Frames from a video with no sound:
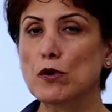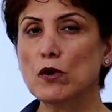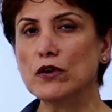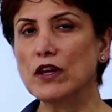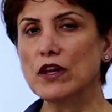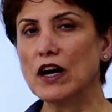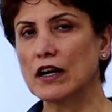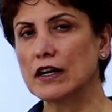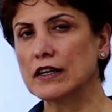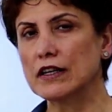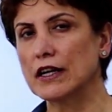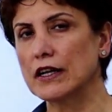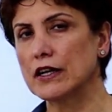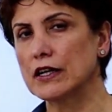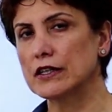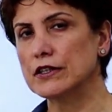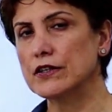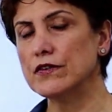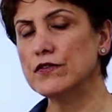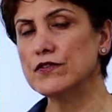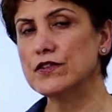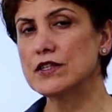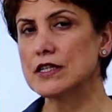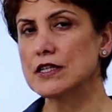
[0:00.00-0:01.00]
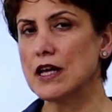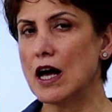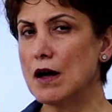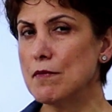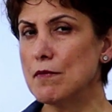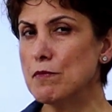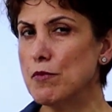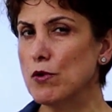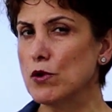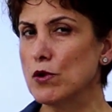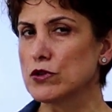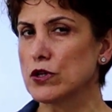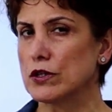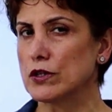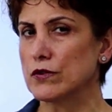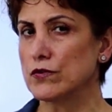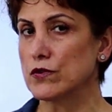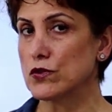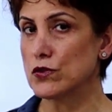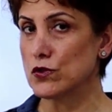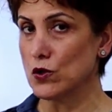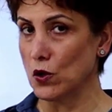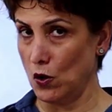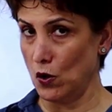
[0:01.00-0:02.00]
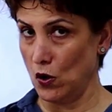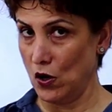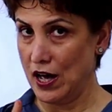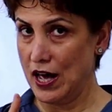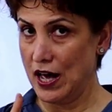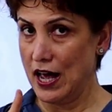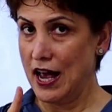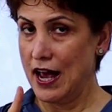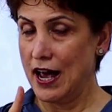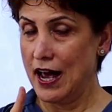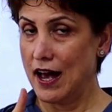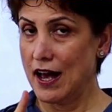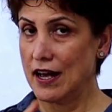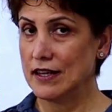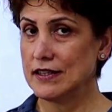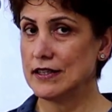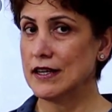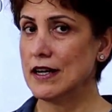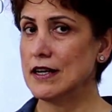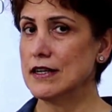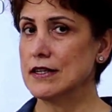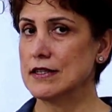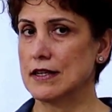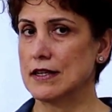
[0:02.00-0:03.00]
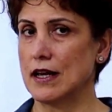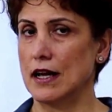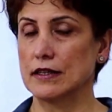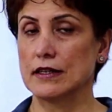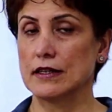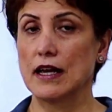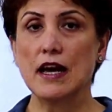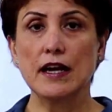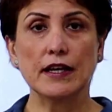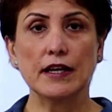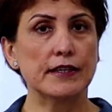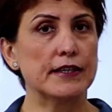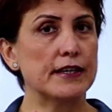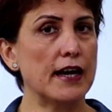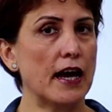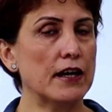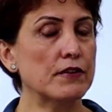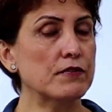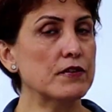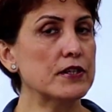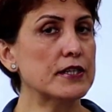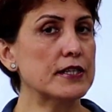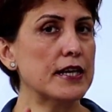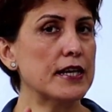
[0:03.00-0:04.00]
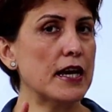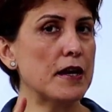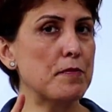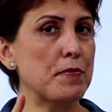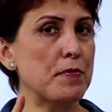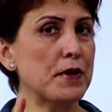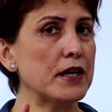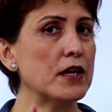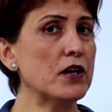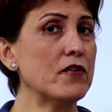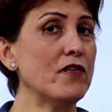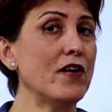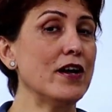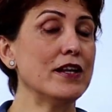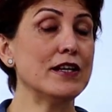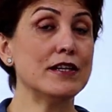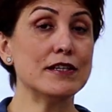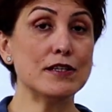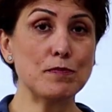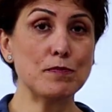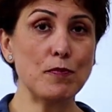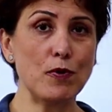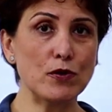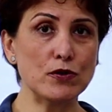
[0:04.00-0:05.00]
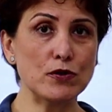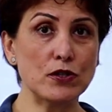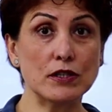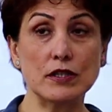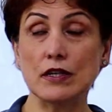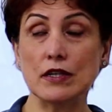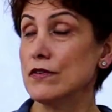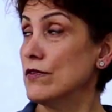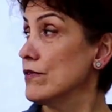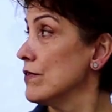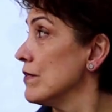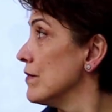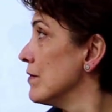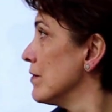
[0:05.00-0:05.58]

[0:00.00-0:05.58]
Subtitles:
Product negative, sum positive. So, as a result, can we say bigger one is positive?